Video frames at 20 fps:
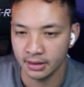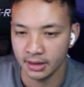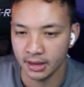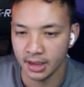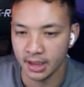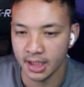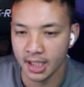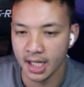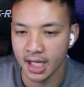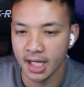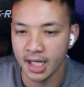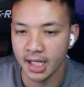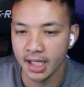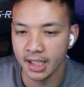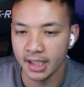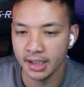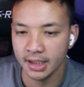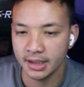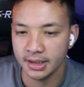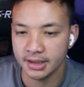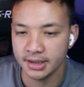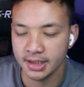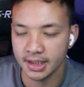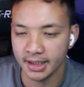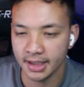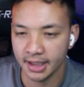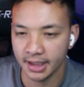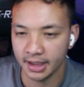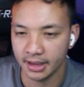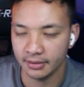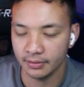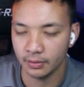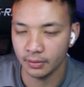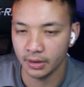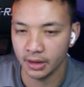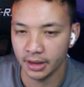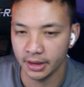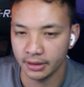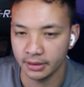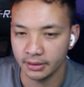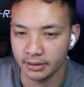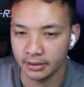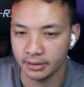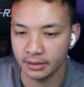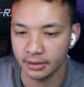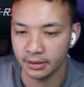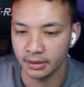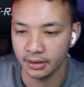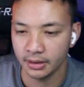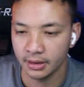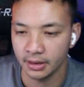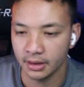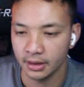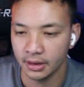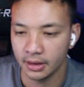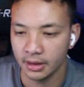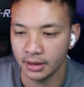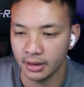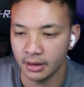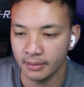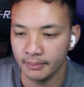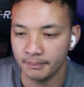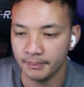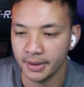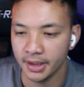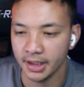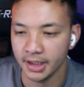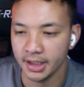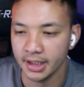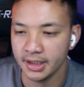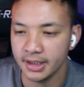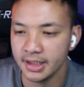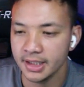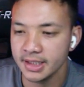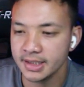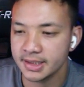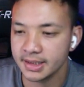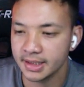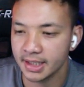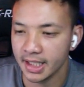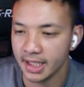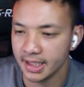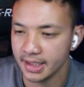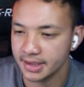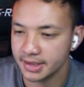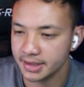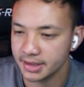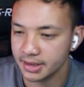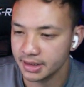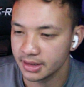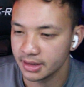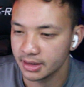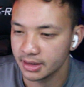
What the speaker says: and I to negative 1. But in this case,